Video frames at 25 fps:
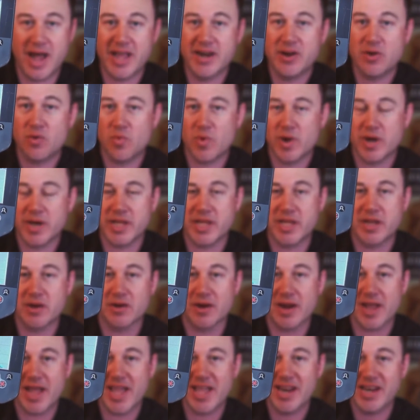I don't want to
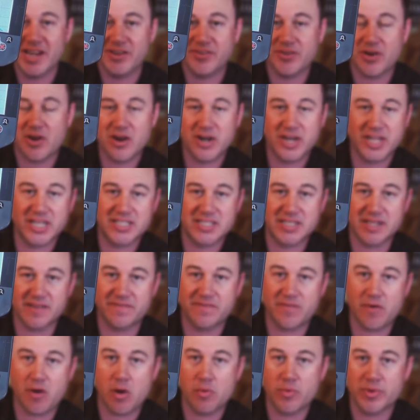hear any targets
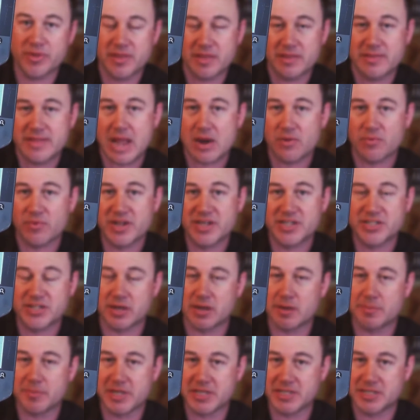that fall within that
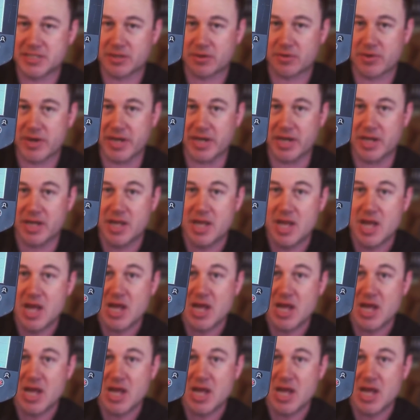region on my screen.